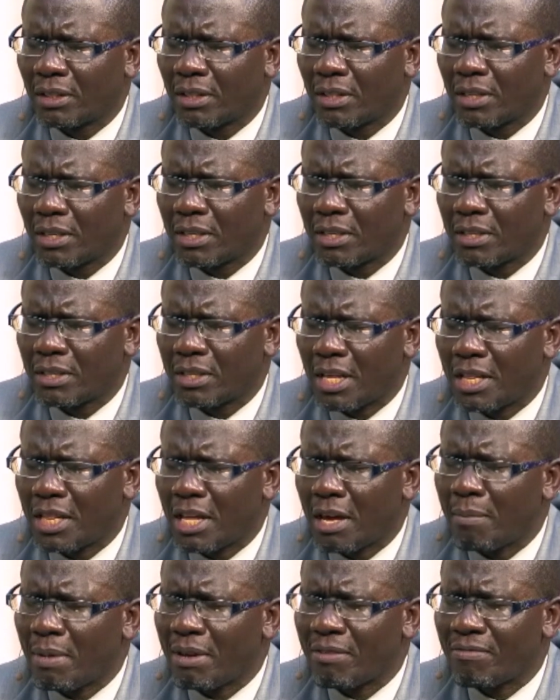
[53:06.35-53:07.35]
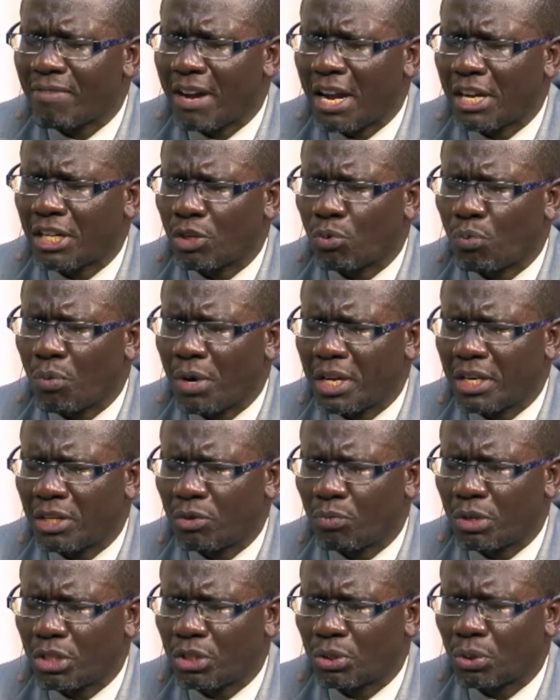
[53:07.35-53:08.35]
that they may find a way
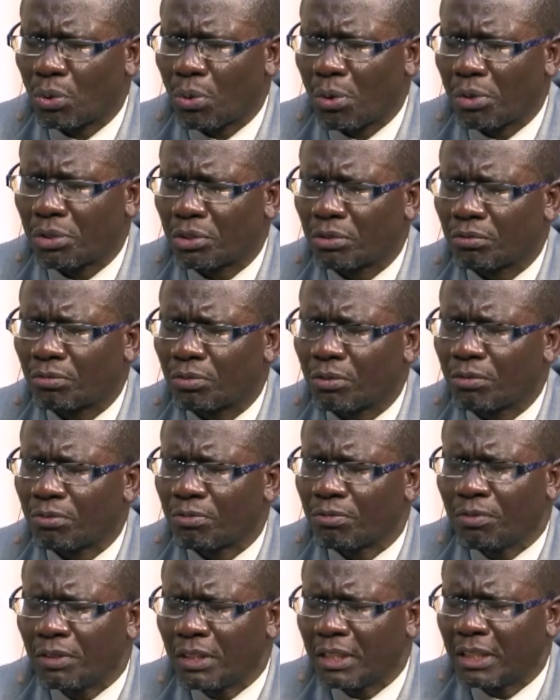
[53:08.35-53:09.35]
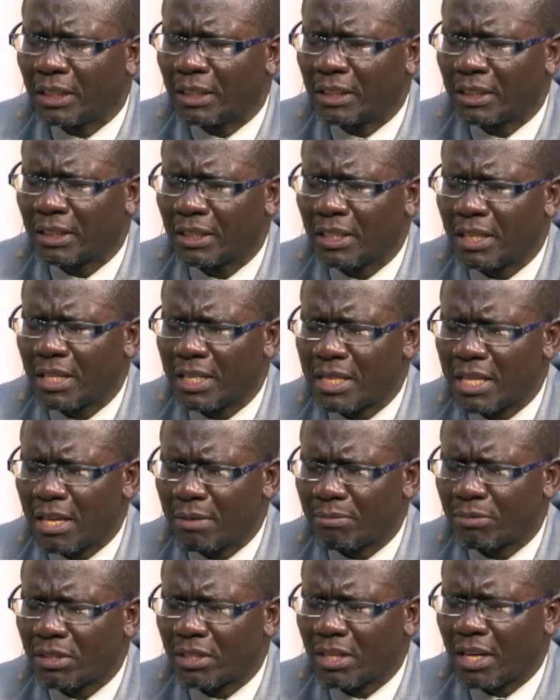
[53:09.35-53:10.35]
in which, Lord, to fulfill
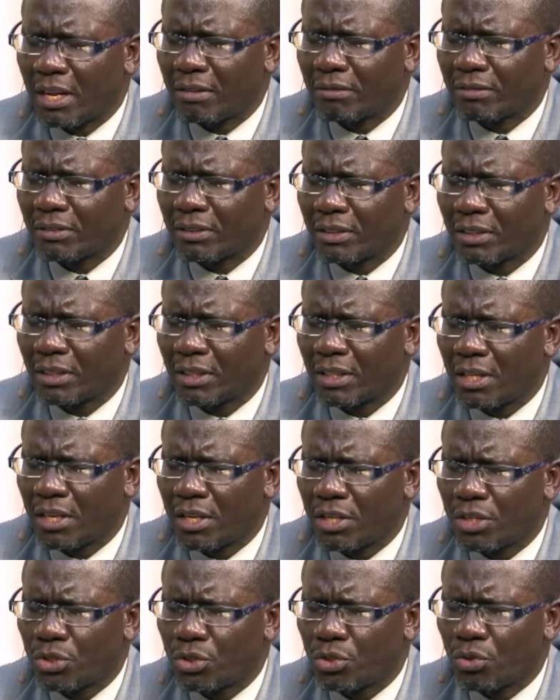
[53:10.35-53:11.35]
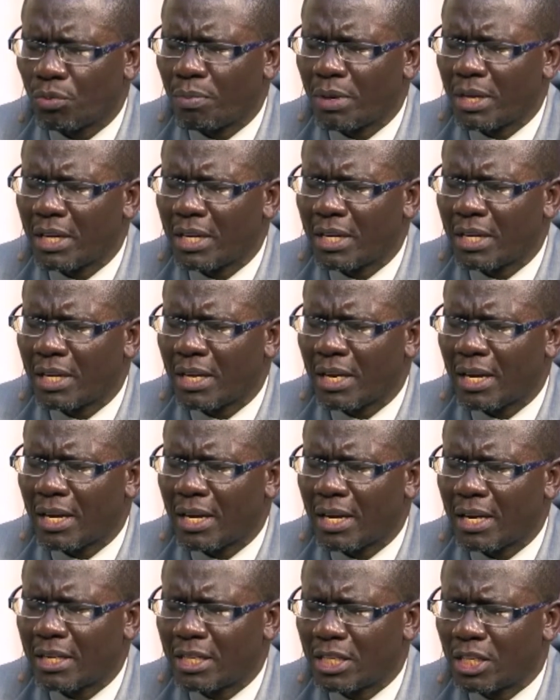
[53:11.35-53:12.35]
themselves, to be
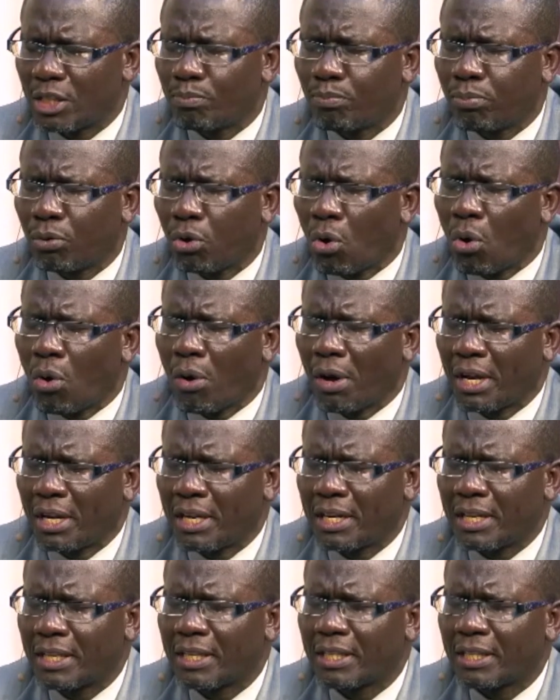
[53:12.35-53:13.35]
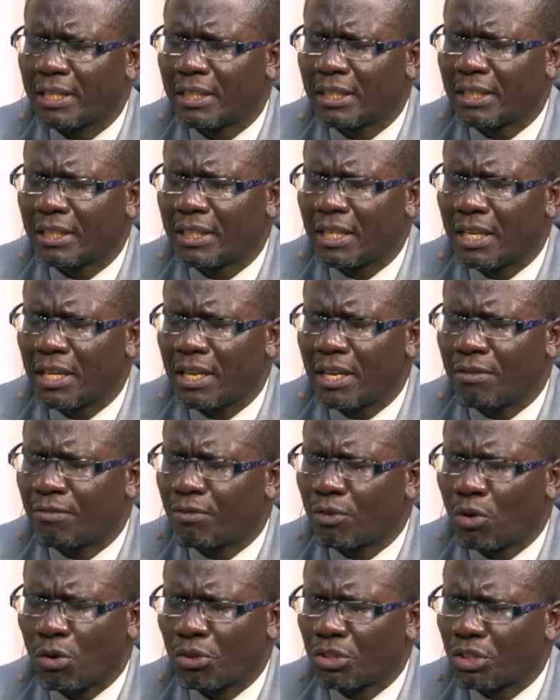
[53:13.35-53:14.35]
deployed,
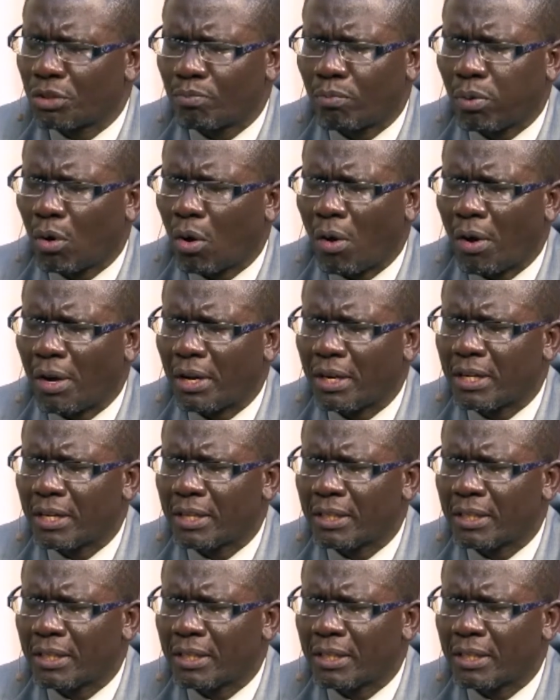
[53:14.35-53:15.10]
if not employed.